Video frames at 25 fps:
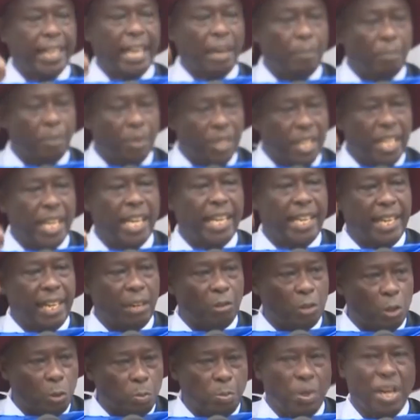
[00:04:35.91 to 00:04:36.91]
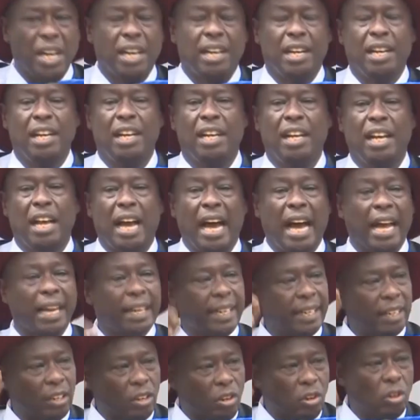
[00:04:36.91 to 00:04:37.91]
up here in Outspan and
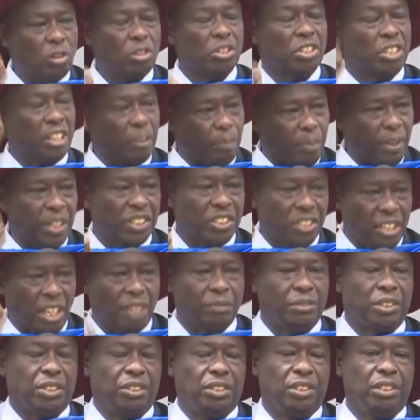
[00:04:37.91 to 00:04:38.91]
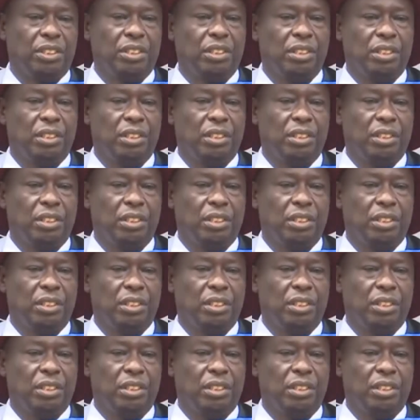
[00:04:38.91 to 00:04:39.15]
they got the best service.